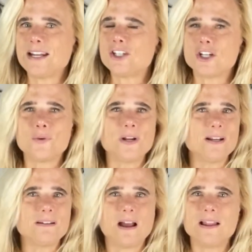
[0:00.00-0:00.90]
don't
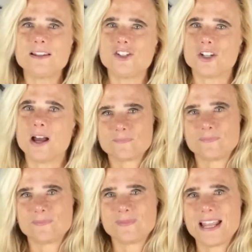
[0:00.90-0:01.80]
acknowledge God.
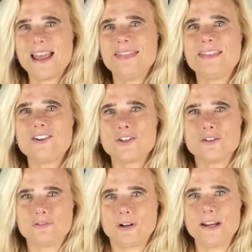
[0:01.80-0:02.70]
And there's a
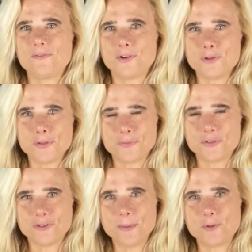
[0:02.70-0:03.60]
great verse of
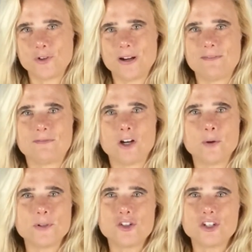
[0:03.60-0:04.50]
scripture in
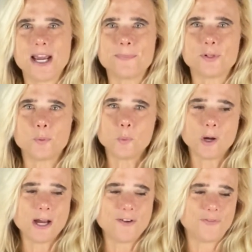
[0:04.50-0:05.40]
Romans chapter
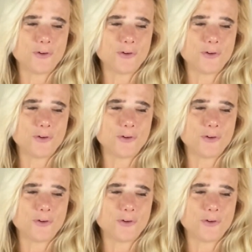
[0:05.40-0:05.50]
1,